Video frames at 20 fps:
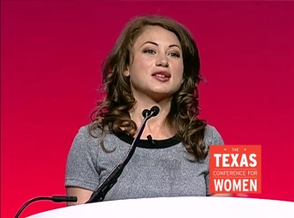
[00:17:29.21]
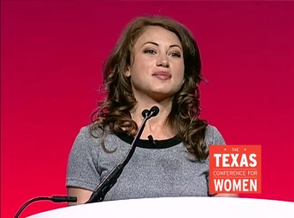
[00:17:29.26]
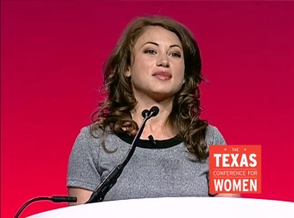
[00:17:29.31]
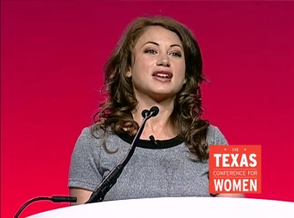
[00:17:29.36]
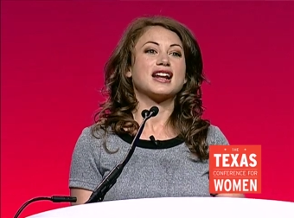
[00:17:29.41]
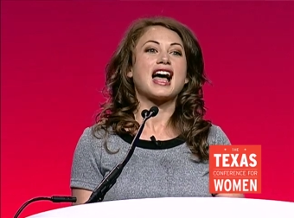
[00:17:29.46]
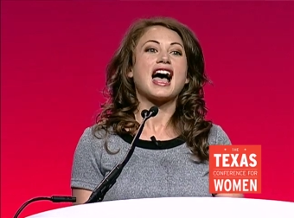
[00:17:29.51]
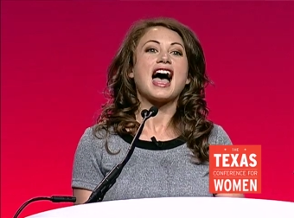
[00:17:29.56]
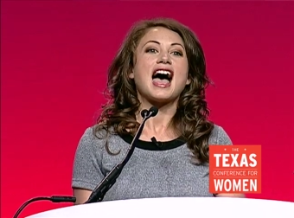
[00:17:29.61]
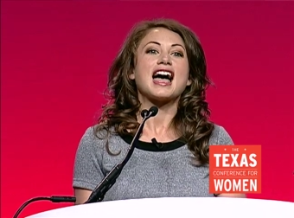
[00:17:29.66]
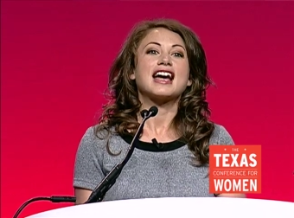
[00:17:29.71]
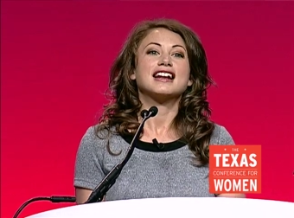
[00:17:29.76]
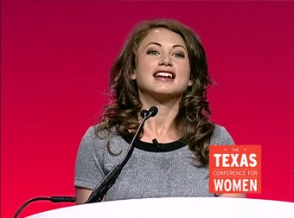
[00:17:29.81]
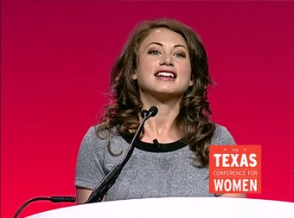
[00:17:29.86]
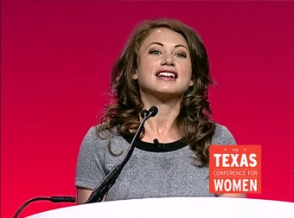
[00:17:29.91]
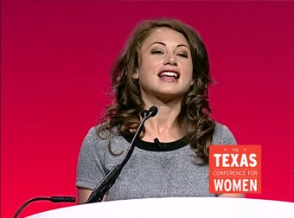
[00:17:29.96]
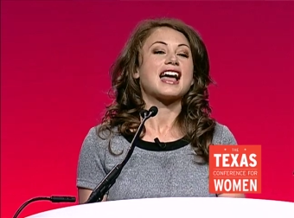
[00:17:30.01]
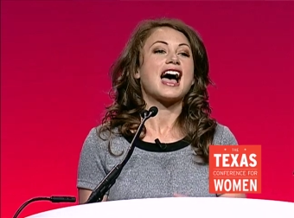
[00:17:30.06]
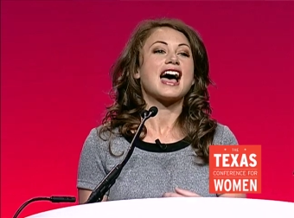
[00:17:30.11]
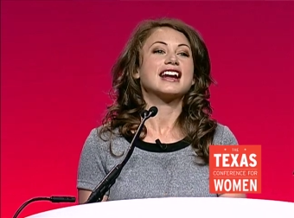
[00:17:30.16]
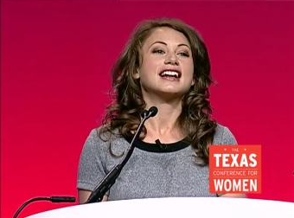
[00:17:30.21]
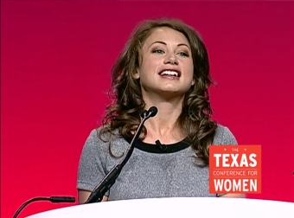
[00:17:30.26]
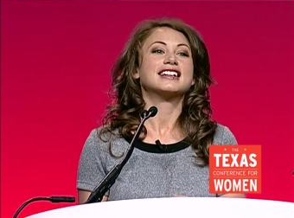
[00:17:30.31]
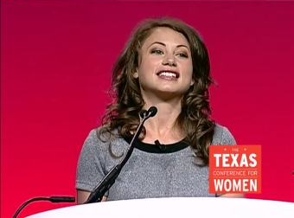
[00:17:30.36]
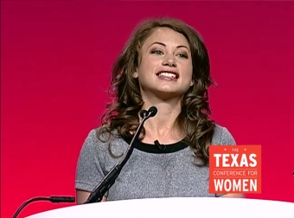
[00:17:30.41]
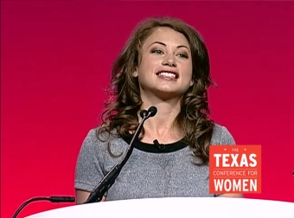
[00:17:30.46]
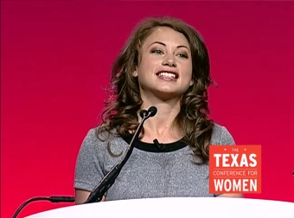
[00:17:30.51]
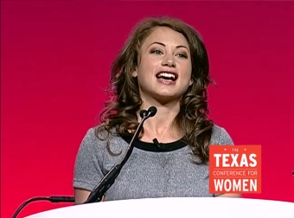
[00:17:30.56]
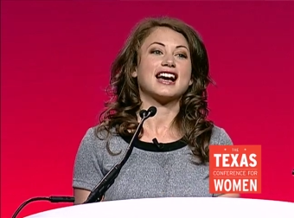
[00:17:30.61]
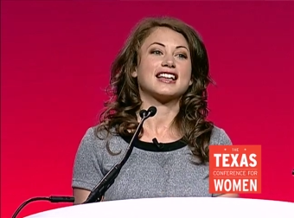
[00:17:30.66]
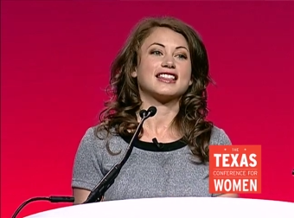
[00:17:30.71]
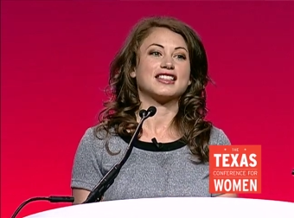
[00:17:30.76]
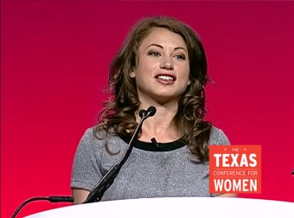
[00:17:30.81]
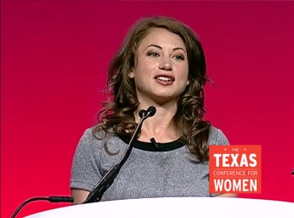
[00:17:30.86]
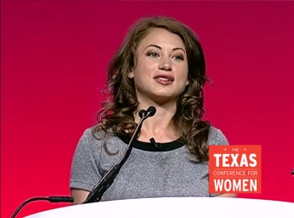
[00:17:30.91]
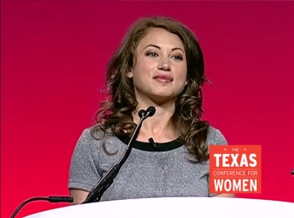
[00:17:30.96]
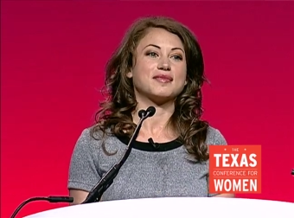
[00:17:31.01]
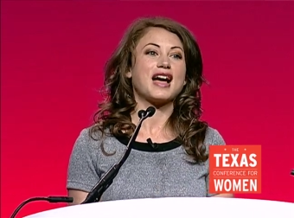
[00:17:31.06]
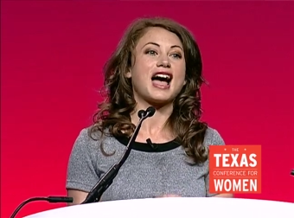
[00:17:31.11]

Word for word: but had it inside them,